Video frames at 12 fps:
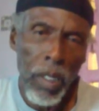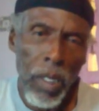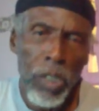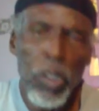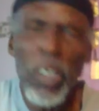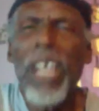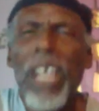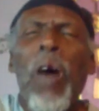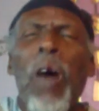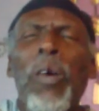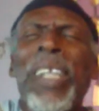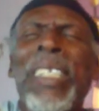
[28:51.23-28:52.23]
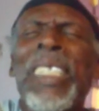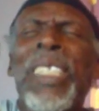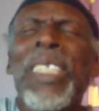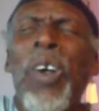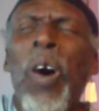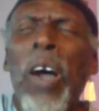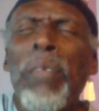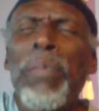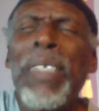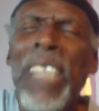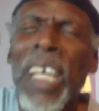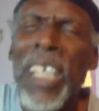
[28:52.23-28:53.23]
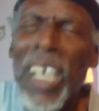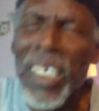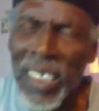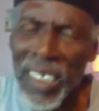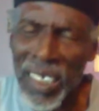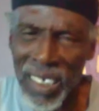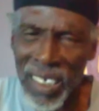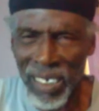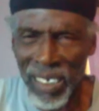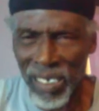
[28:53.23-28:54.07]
So then how could this God be jealous?